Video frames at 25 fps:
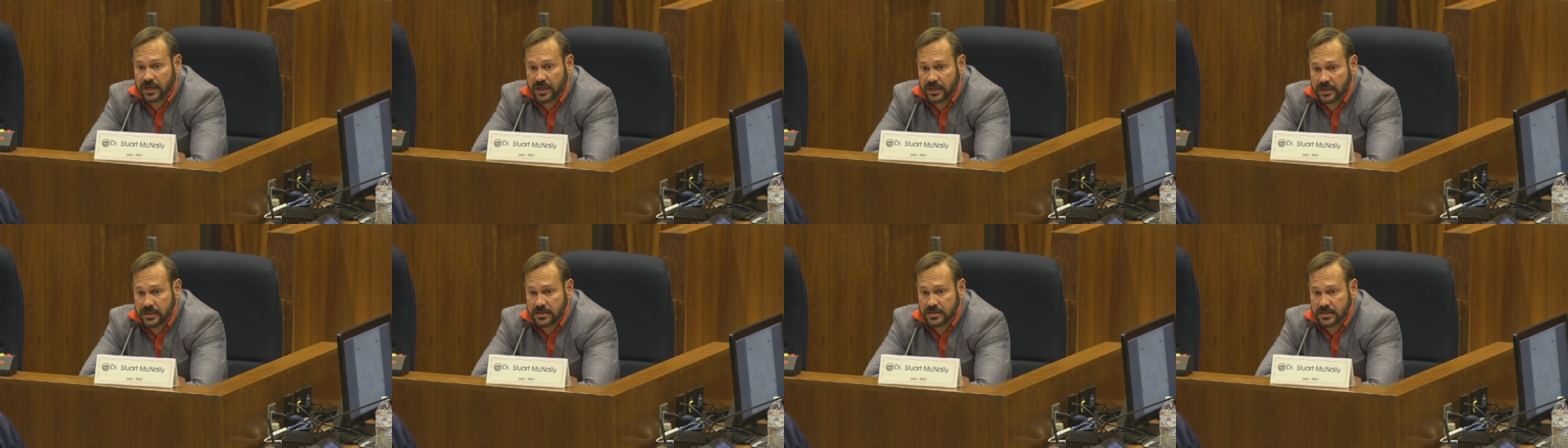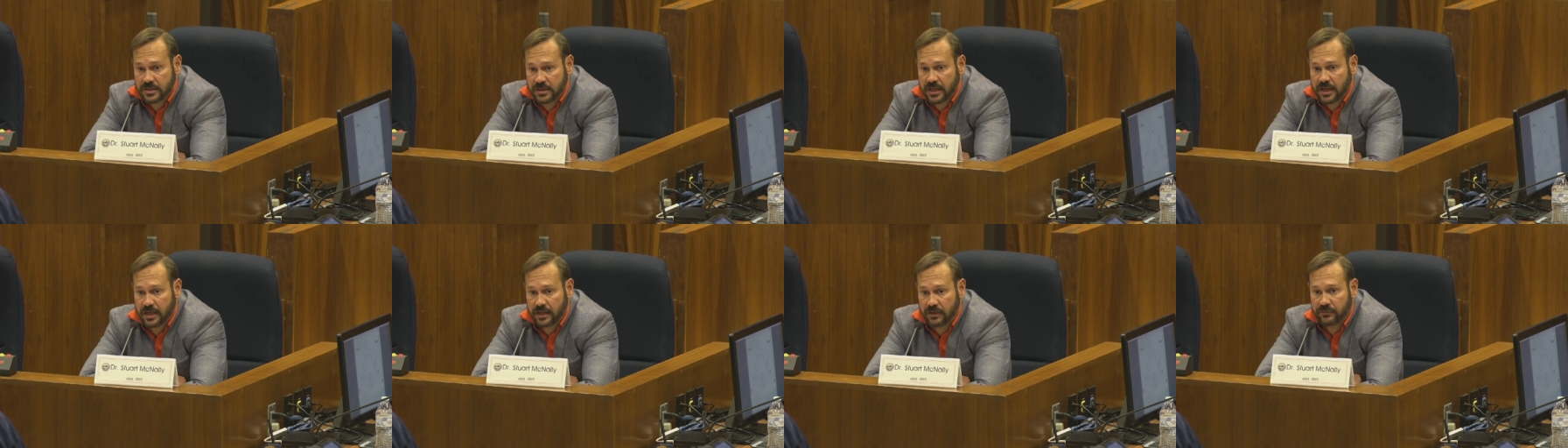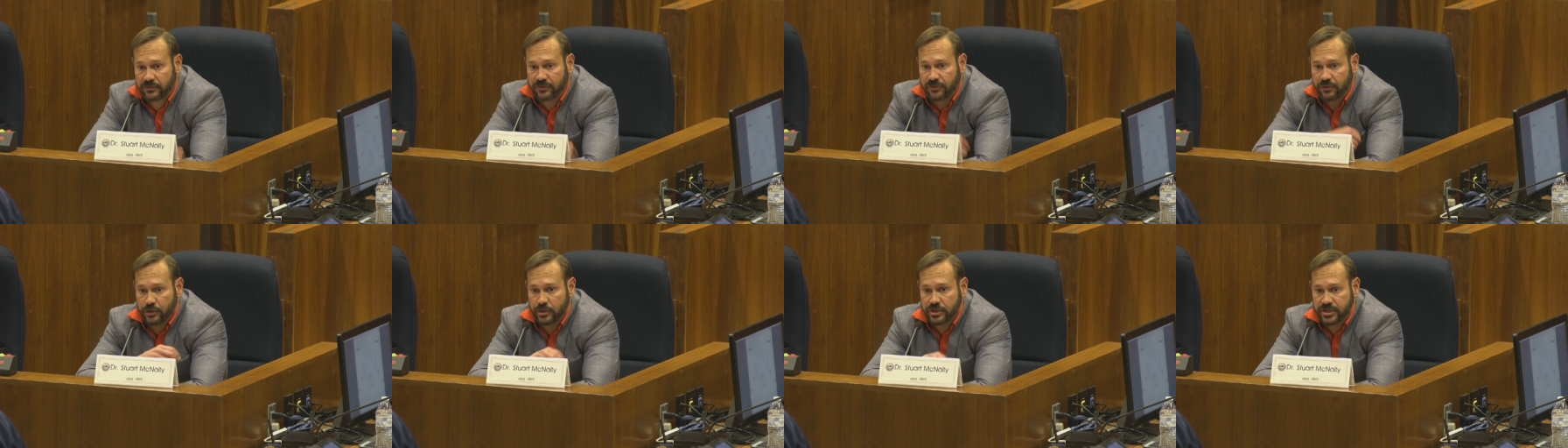kittens in that
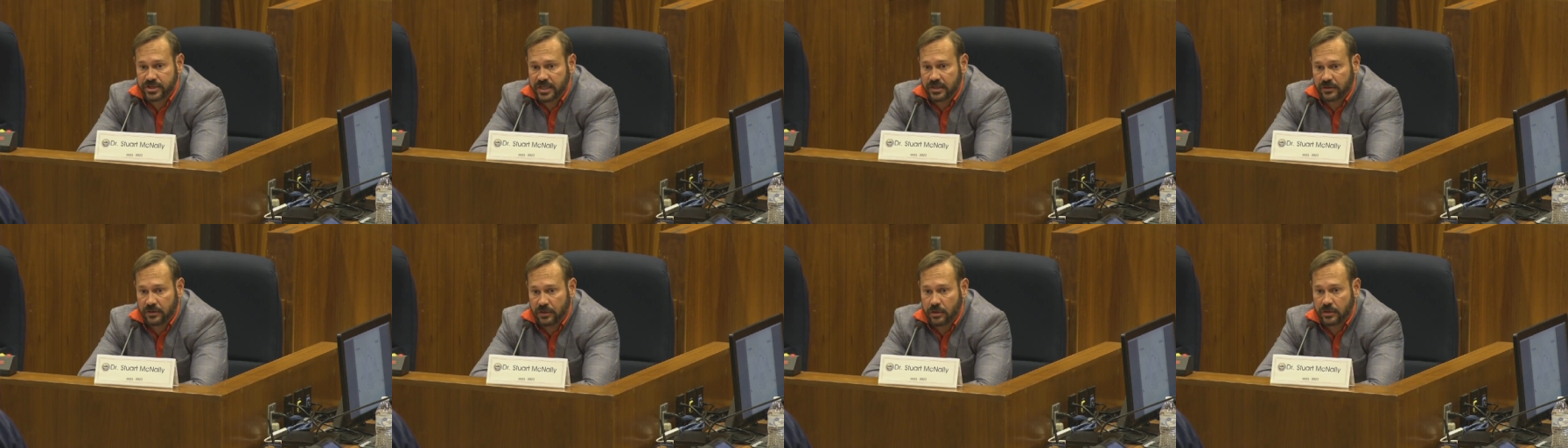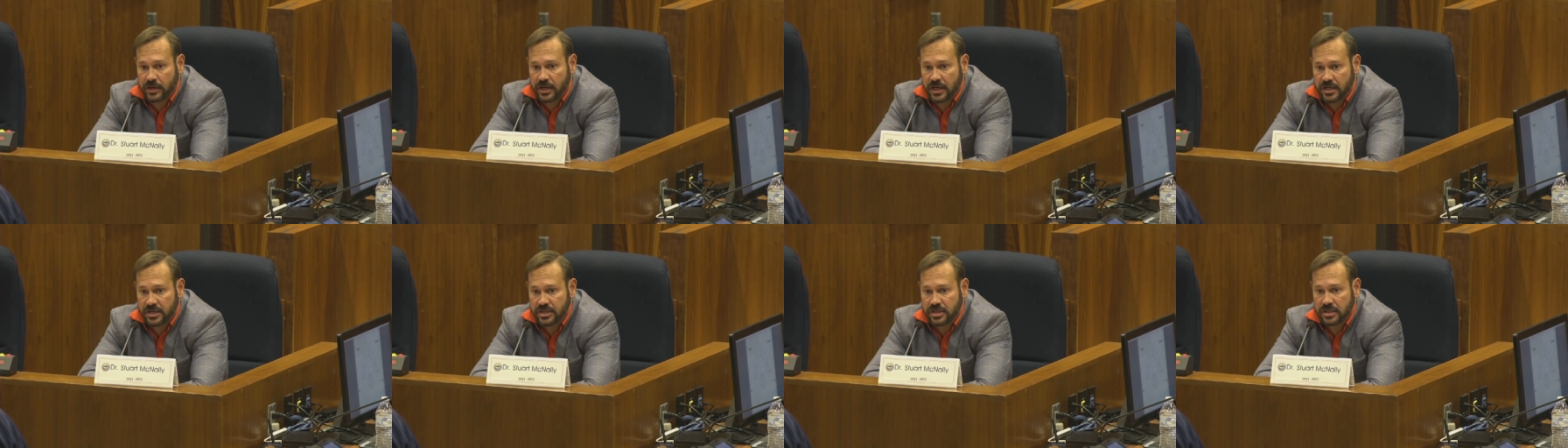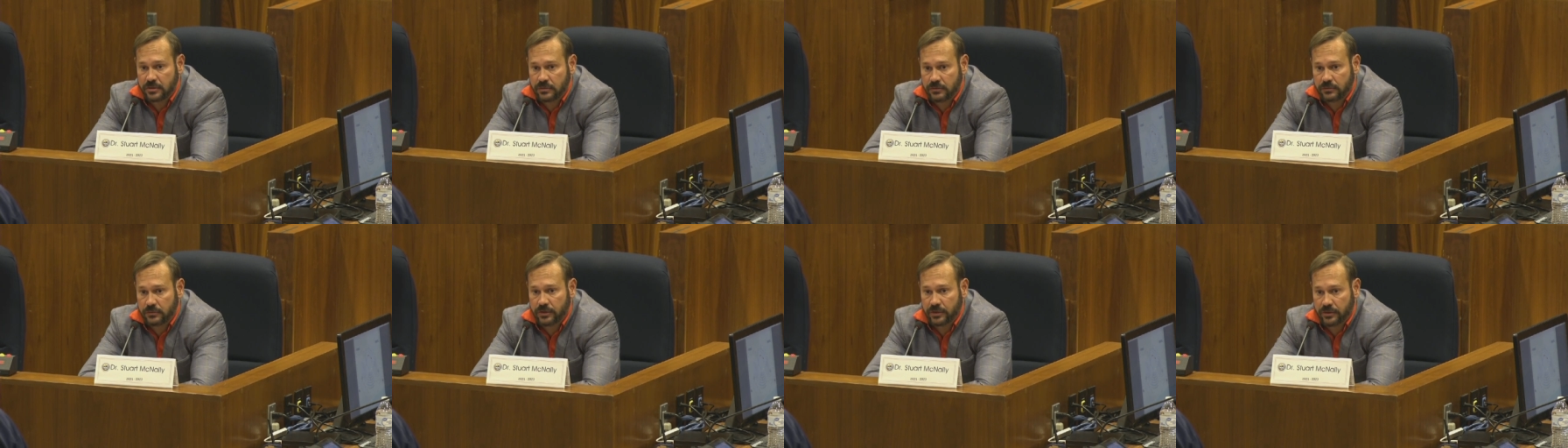first
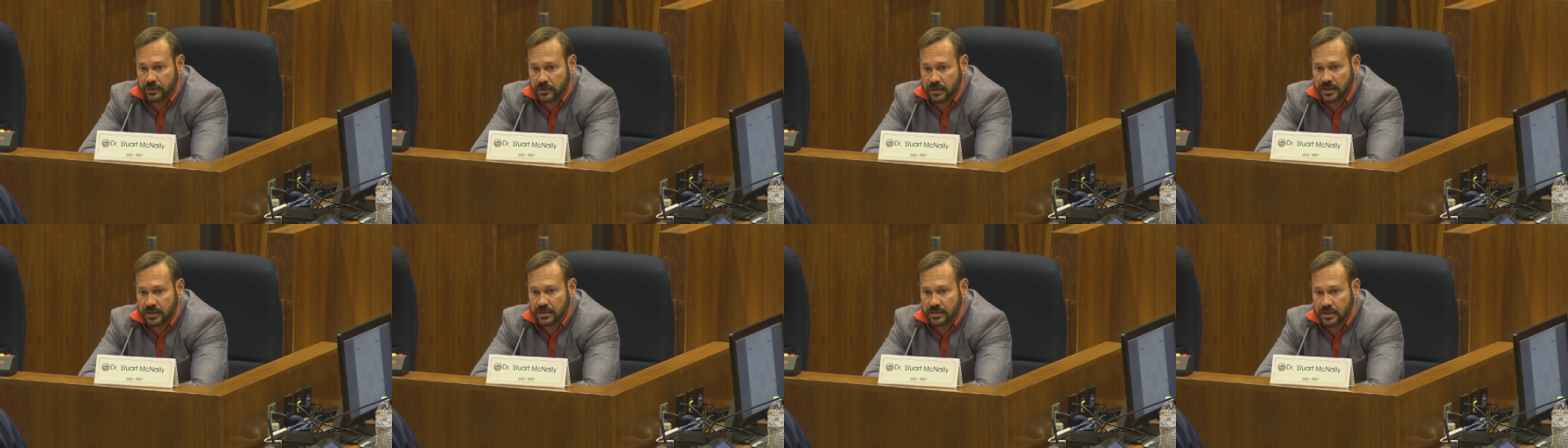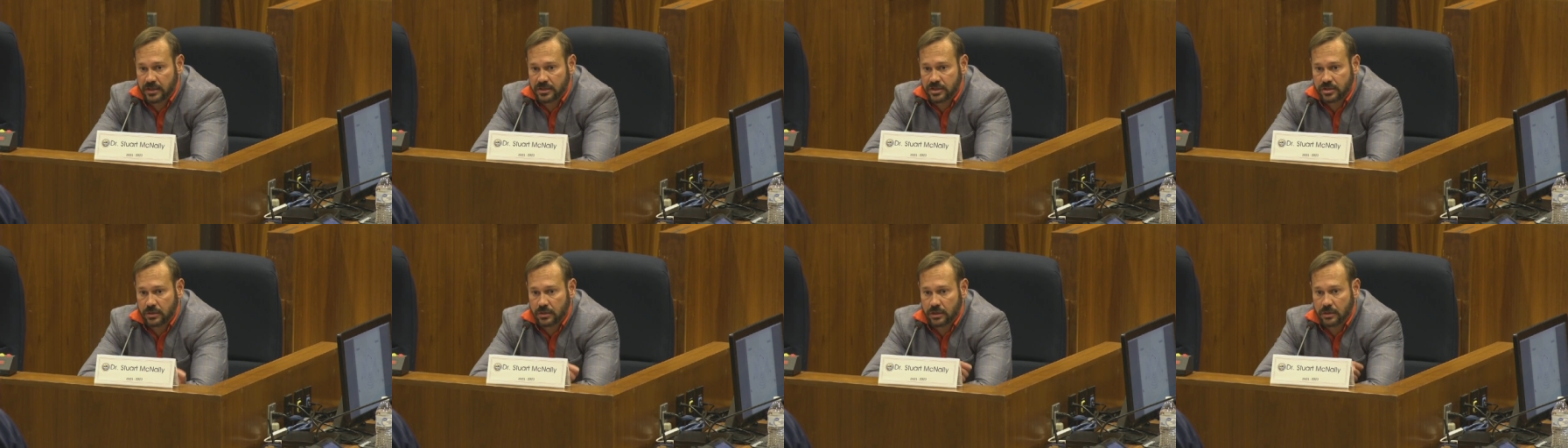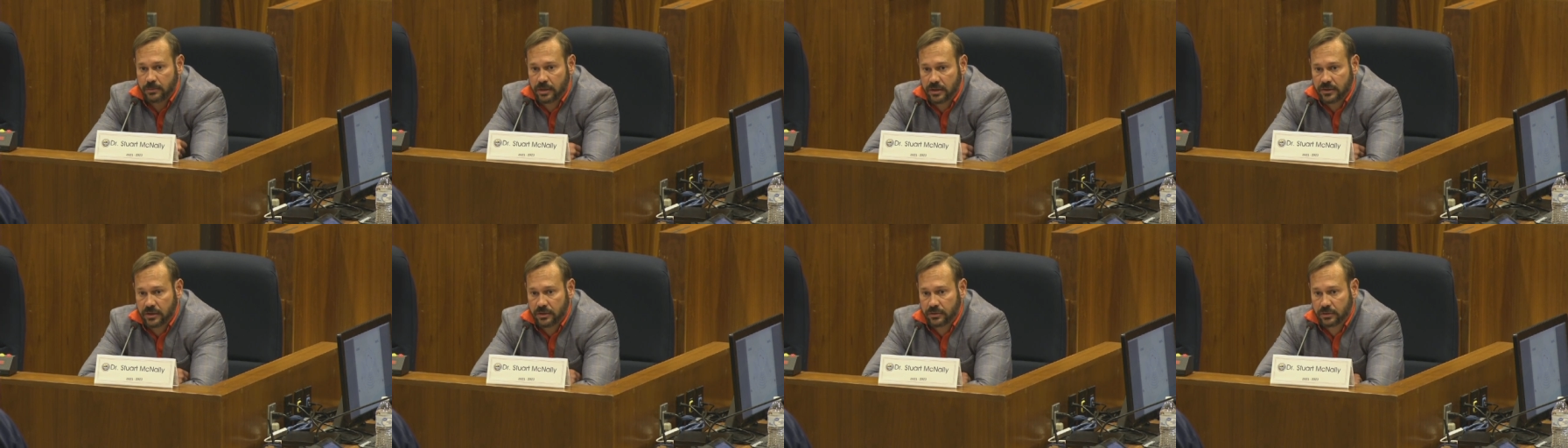location where it showed up
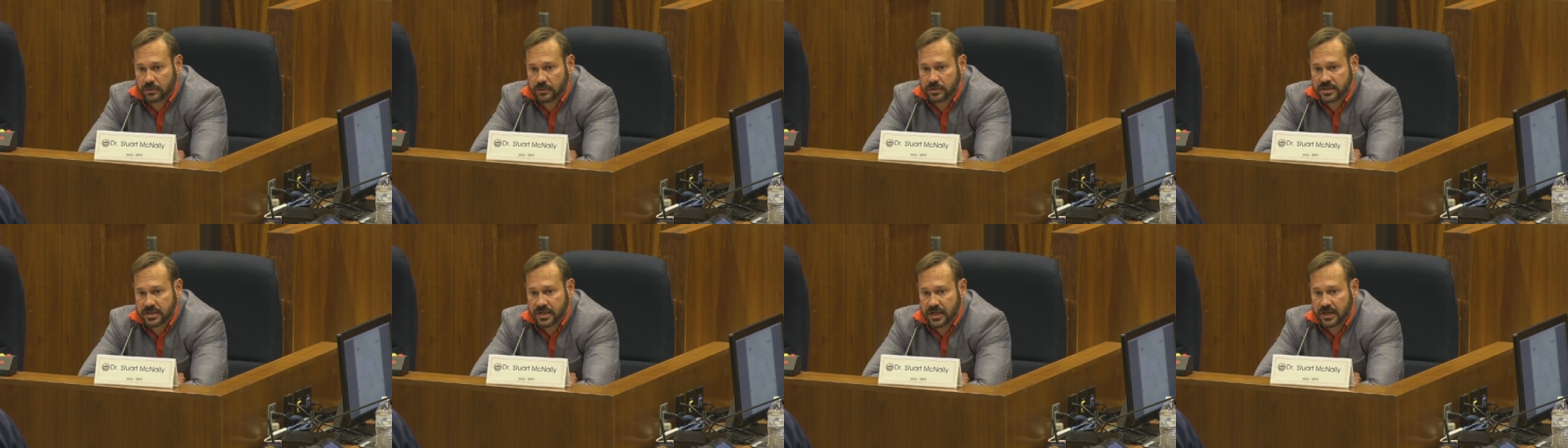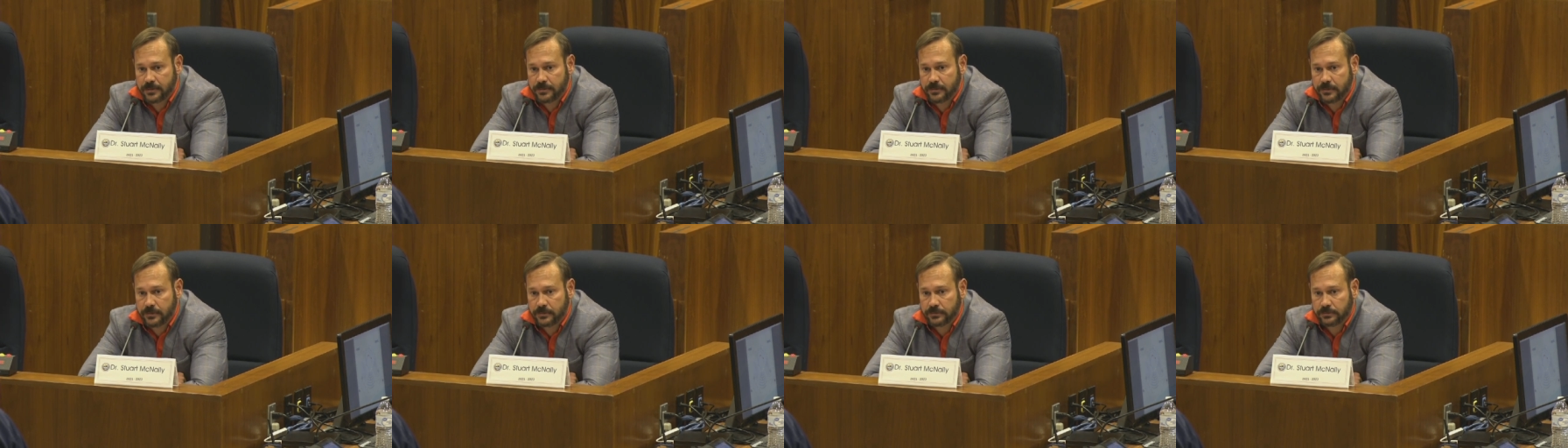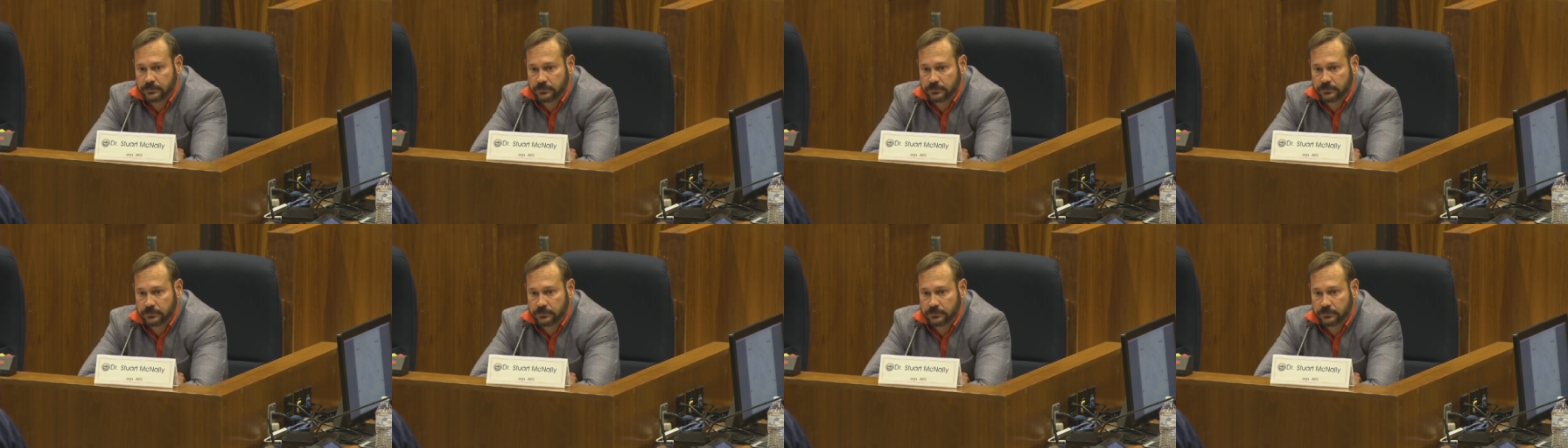on the doorstep?